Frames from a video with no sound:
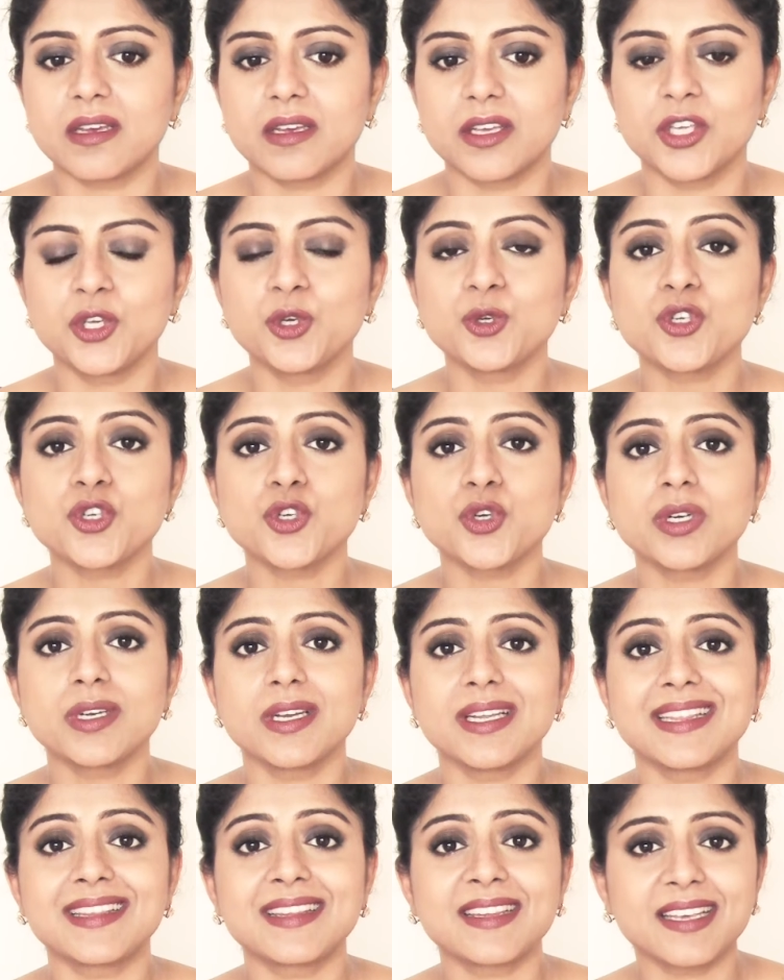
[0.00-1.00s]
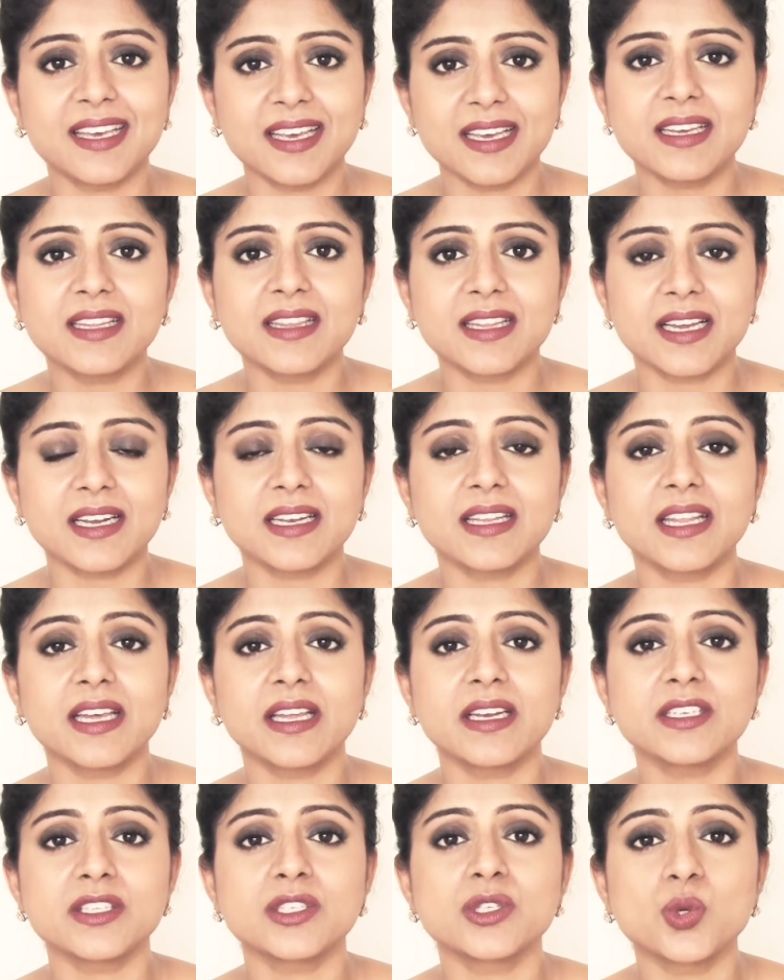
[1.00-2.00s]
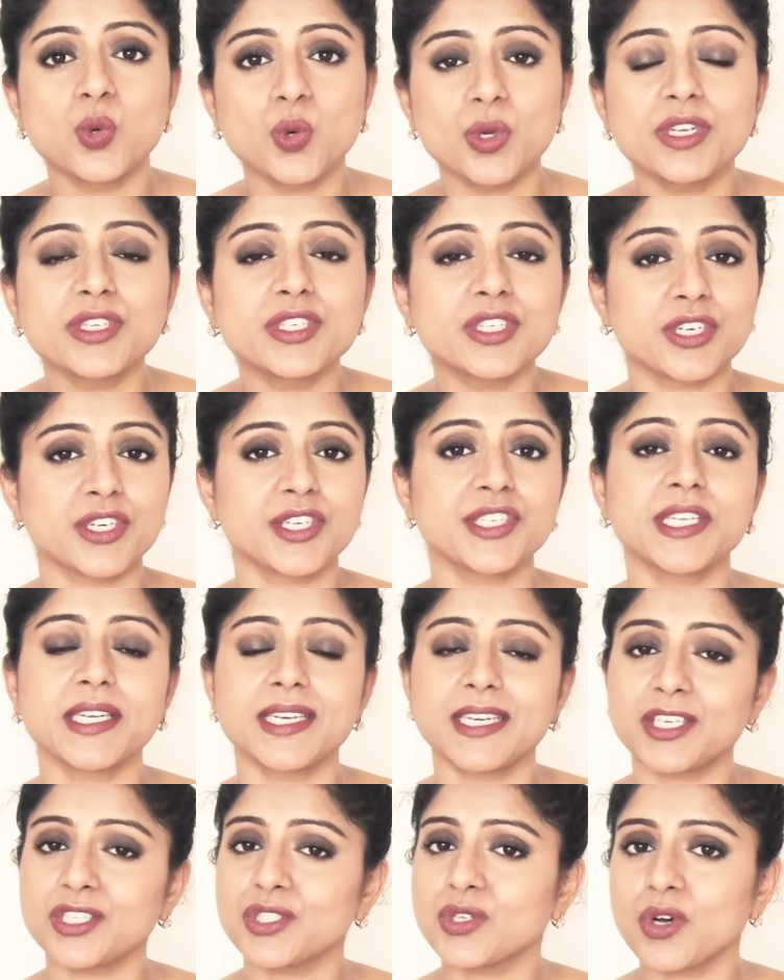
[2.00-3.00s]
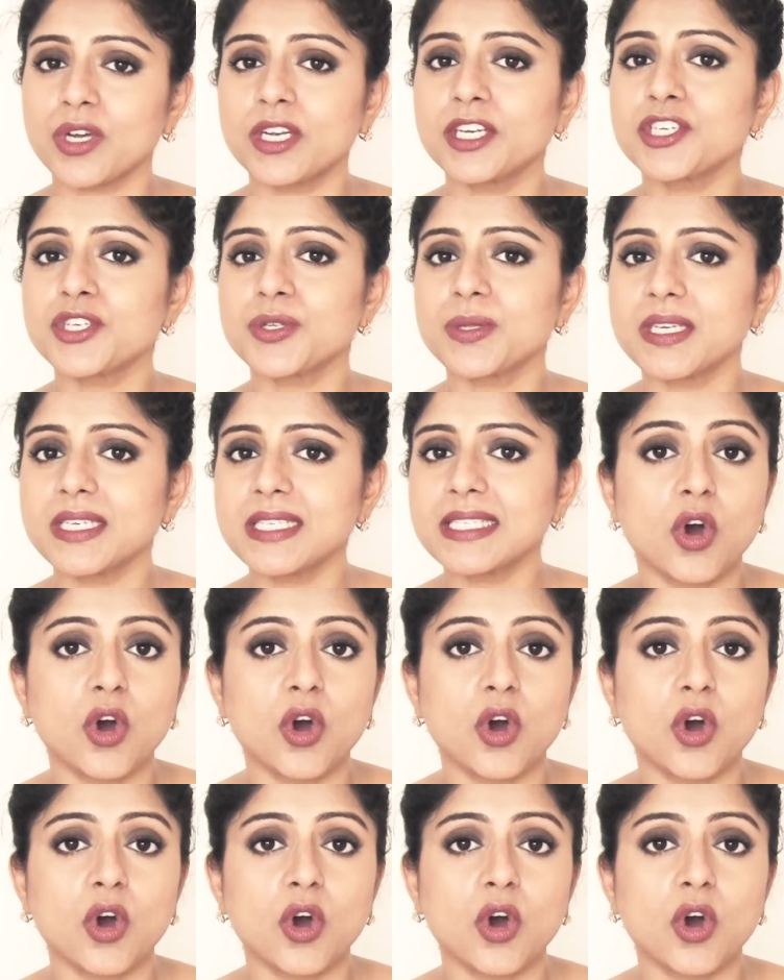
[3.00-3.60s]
you should think that there is no research that has gone into this,